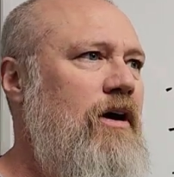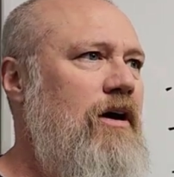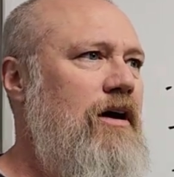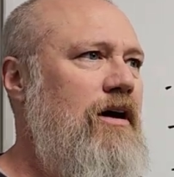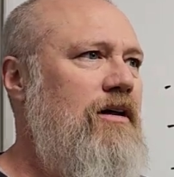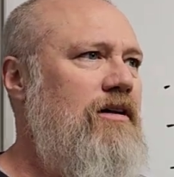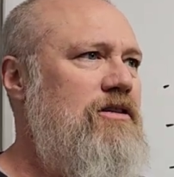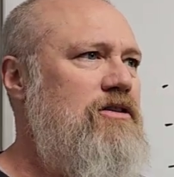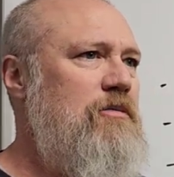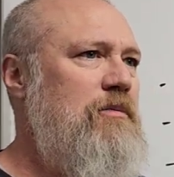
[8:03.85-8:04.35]

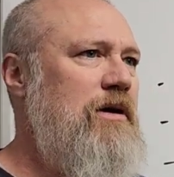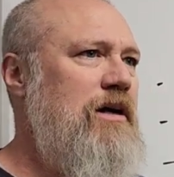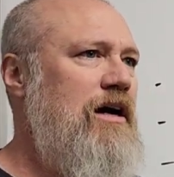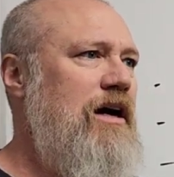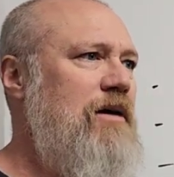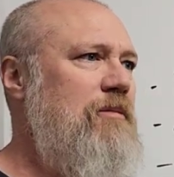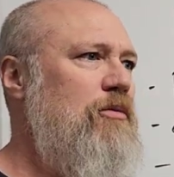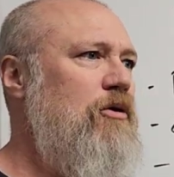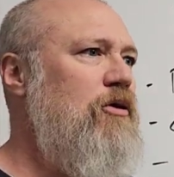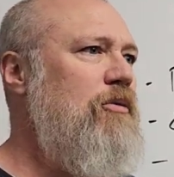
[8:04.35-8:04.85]
Uh, this is a bit
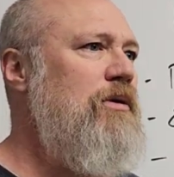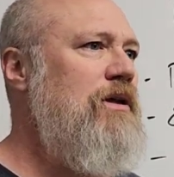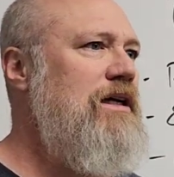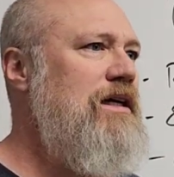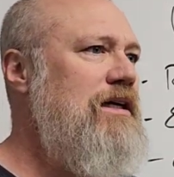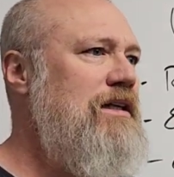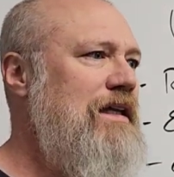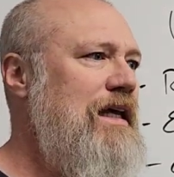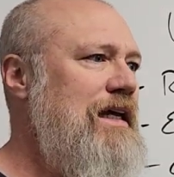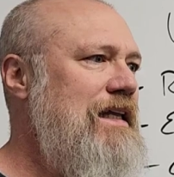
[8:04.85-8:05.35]
of
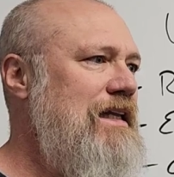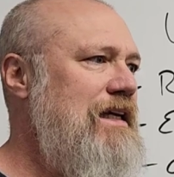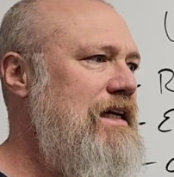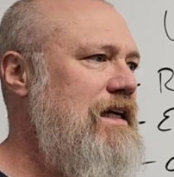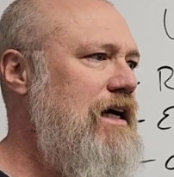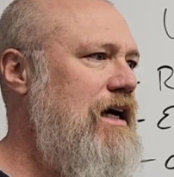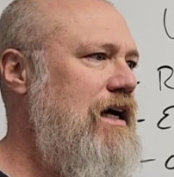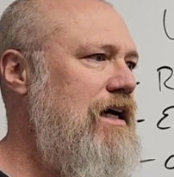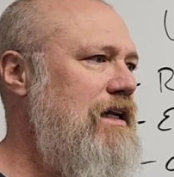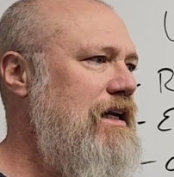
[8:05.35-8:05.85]
hyperbole
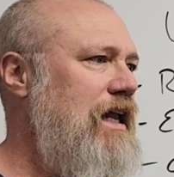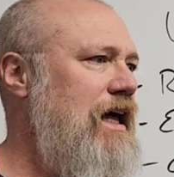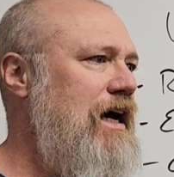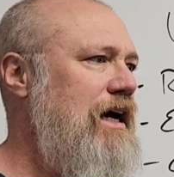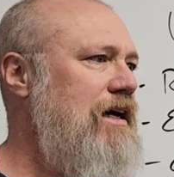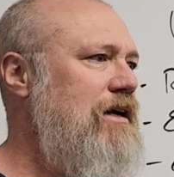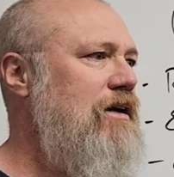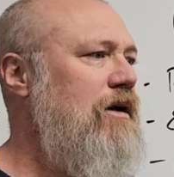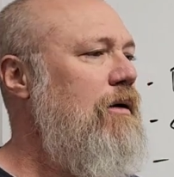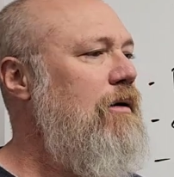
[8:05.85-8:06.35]
lately
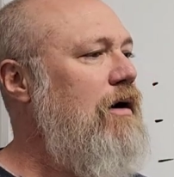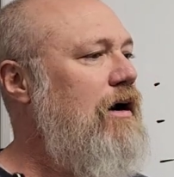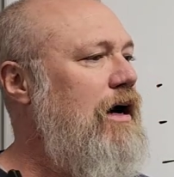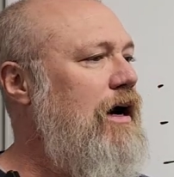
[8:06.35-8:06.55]
online.